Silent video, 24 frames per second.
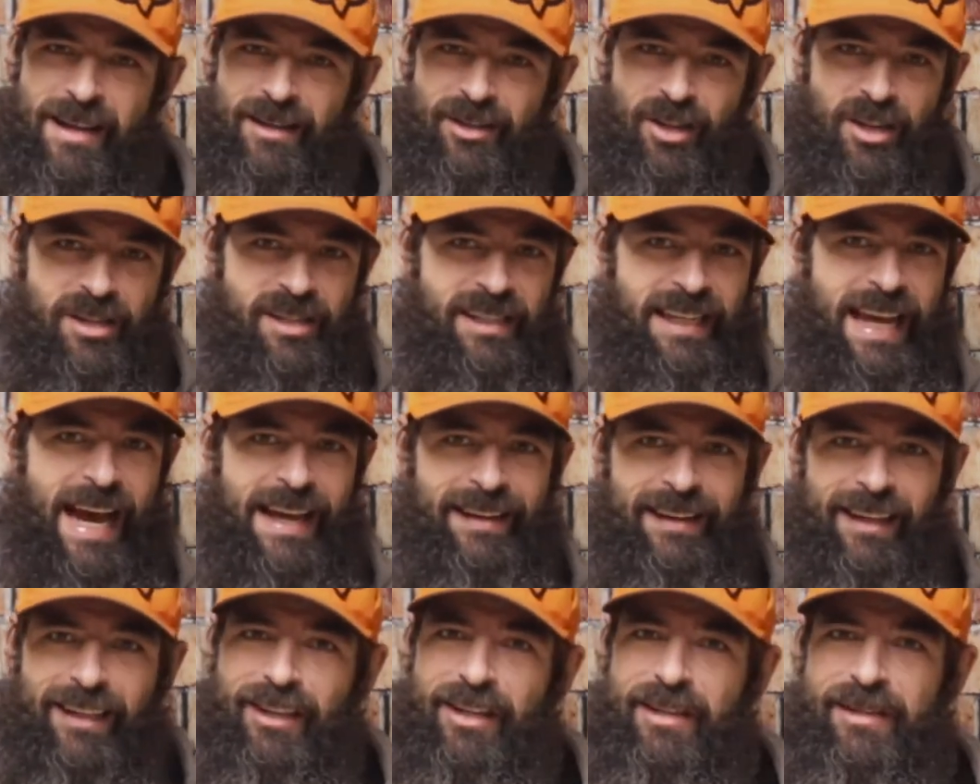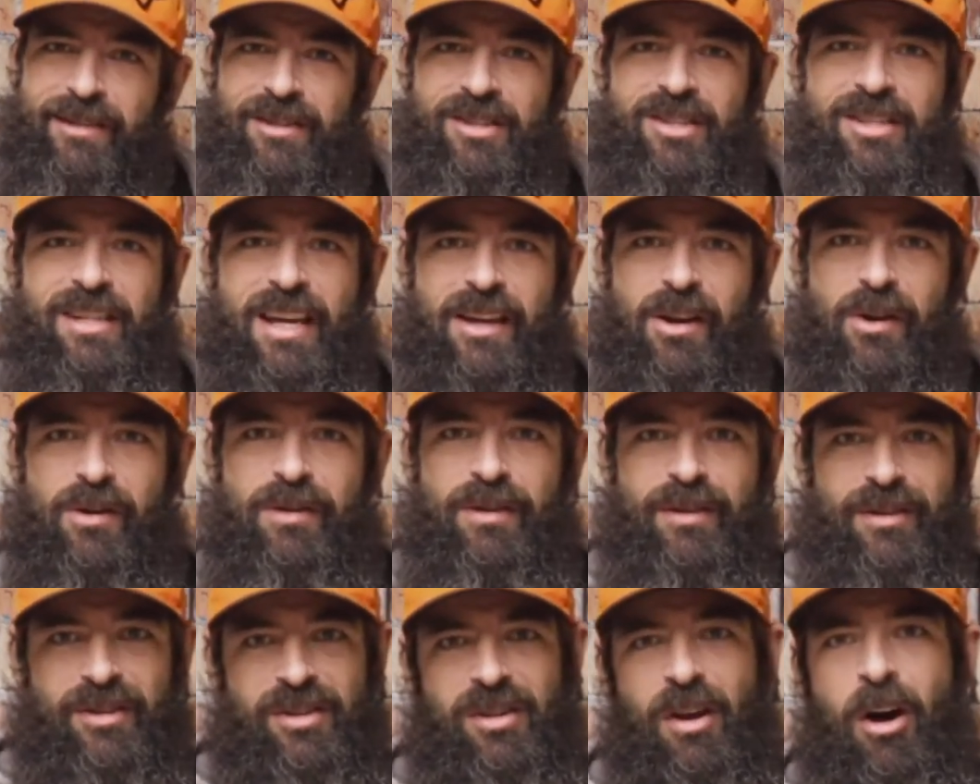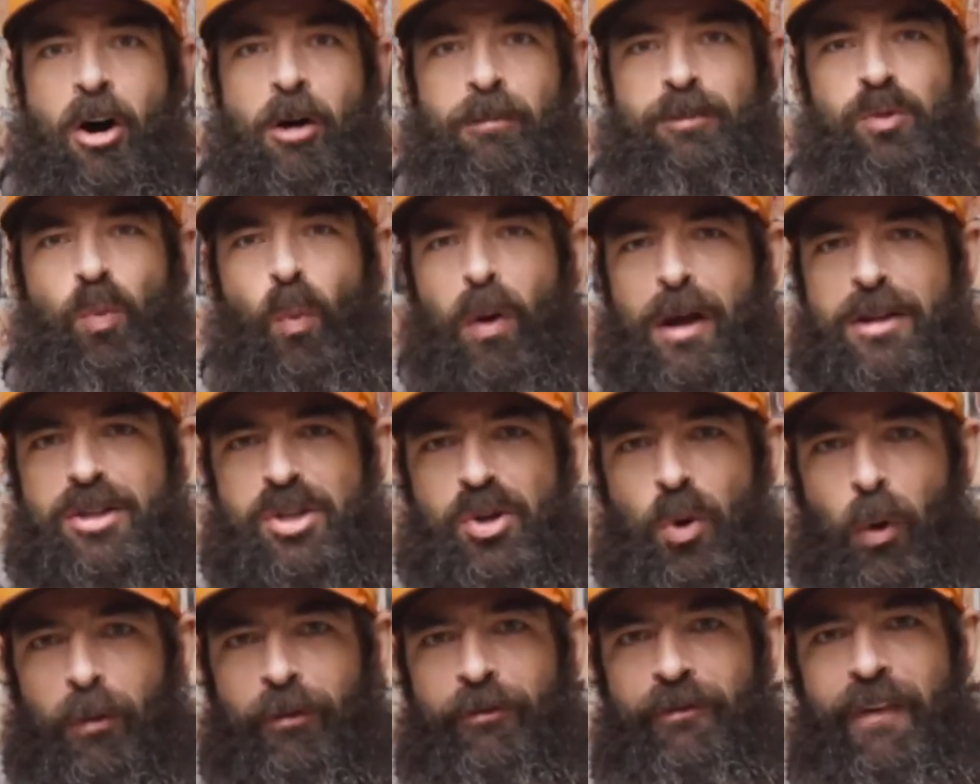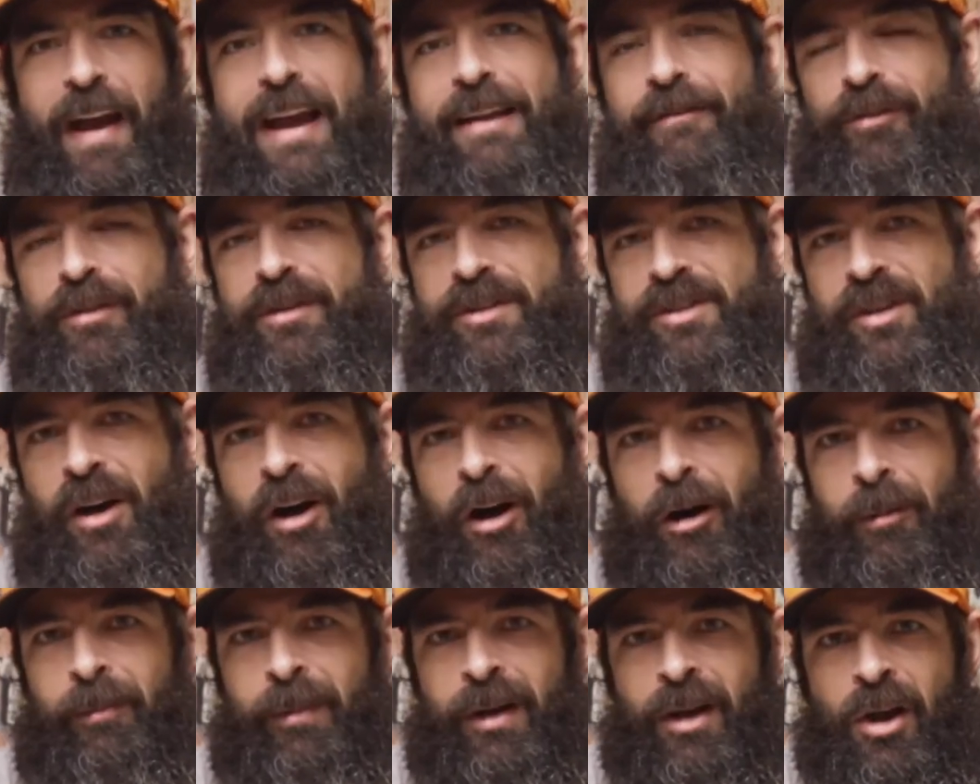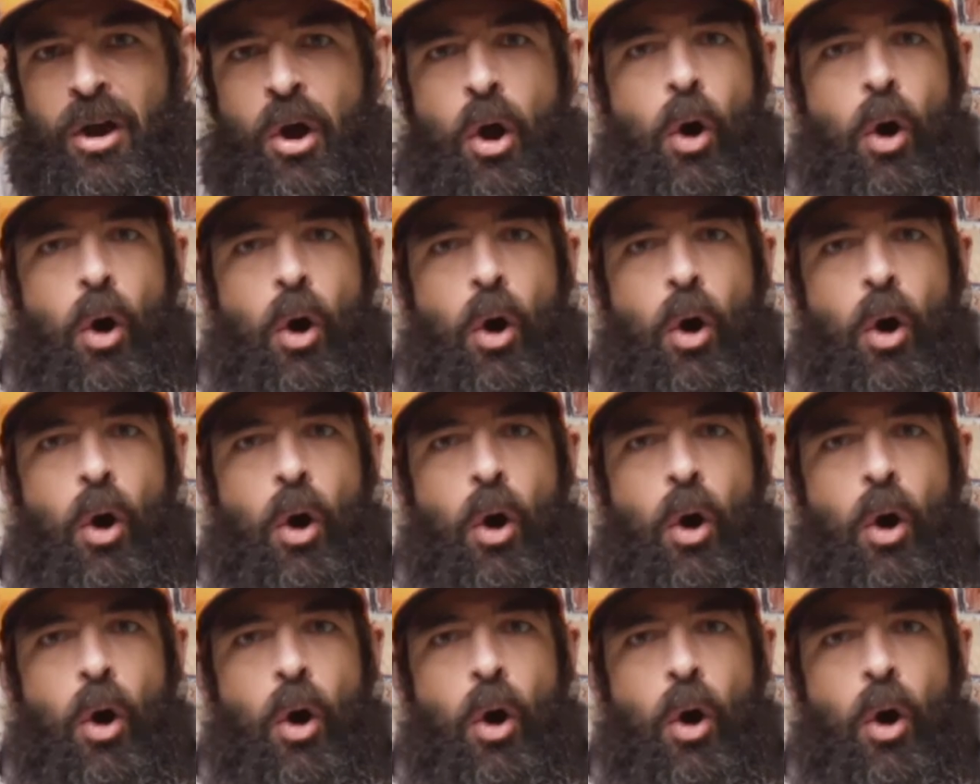just kind of consider the Psalms. What's your favorite Psalm?